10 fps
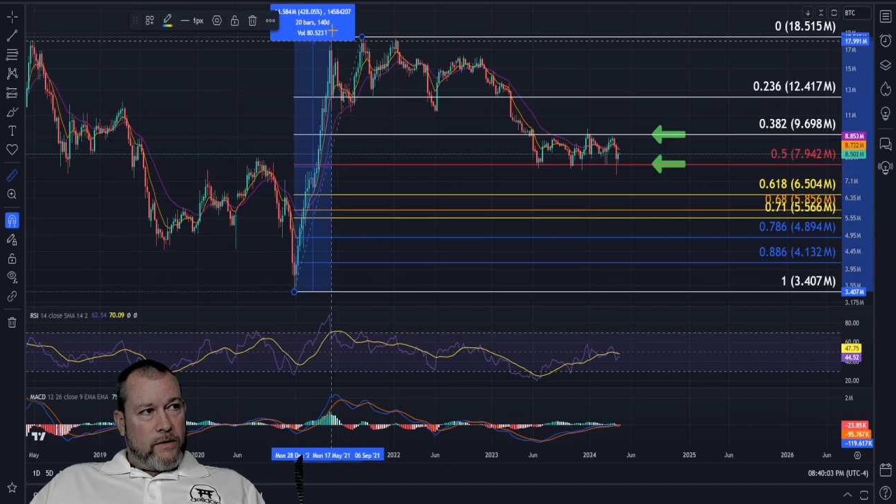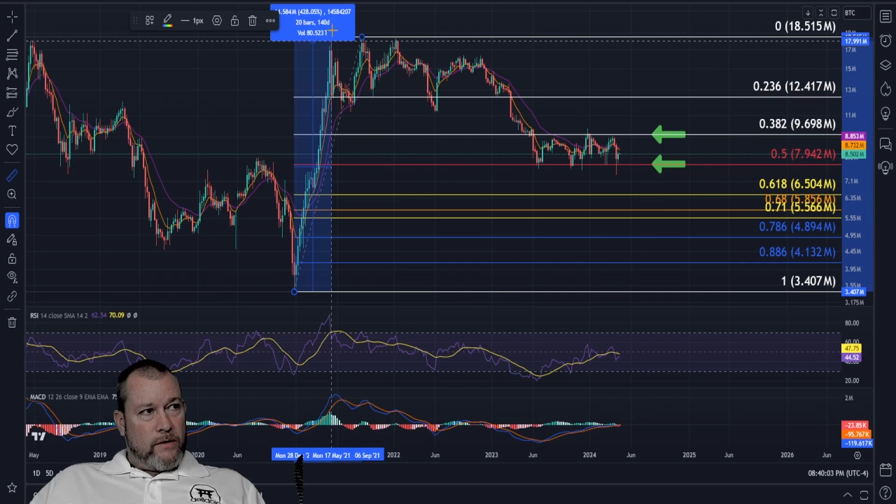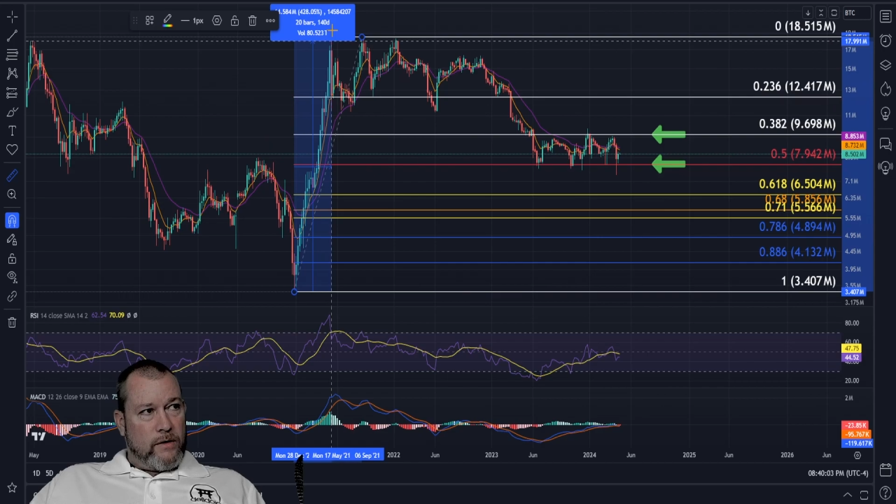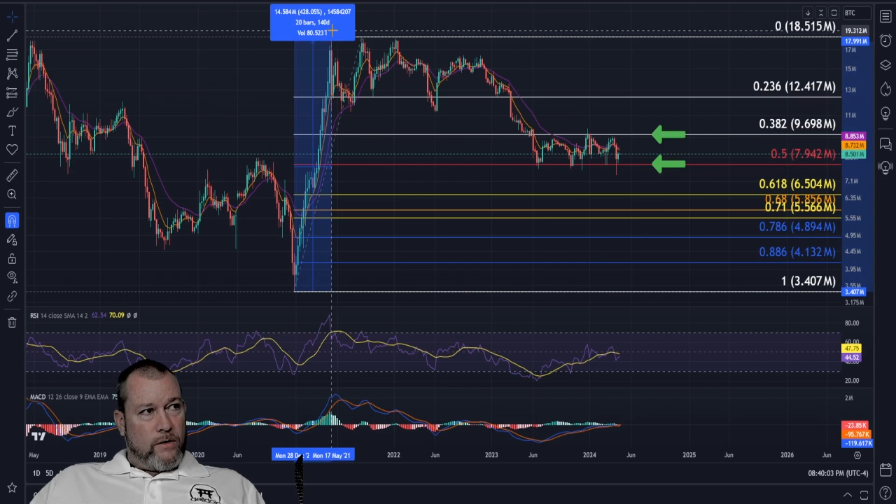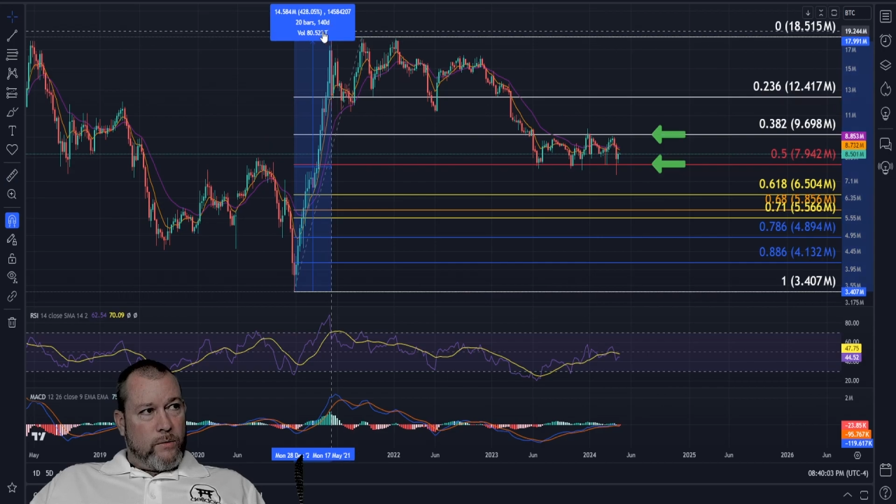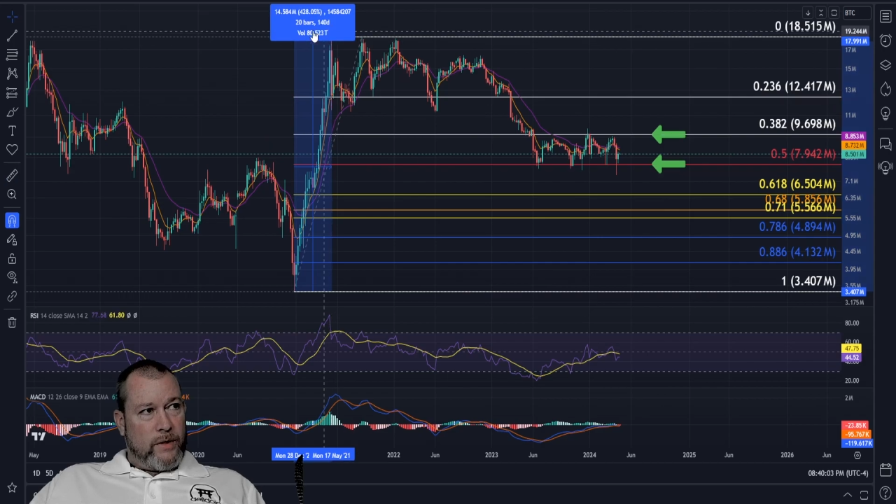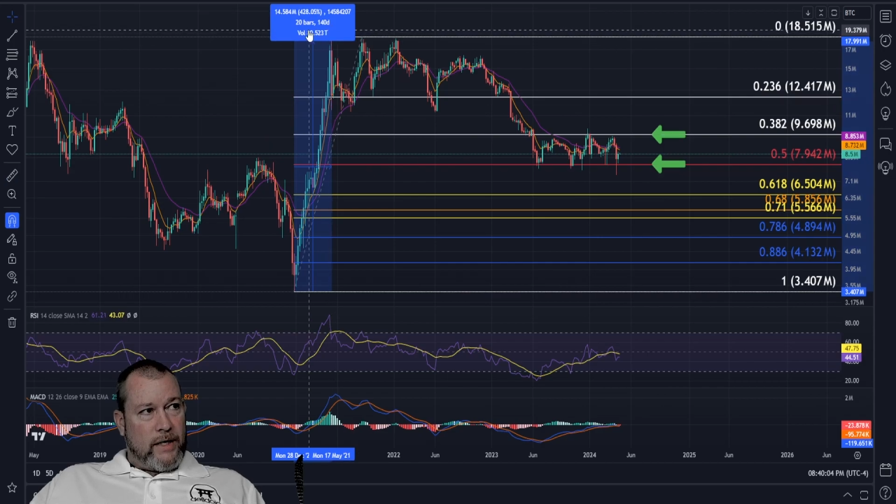we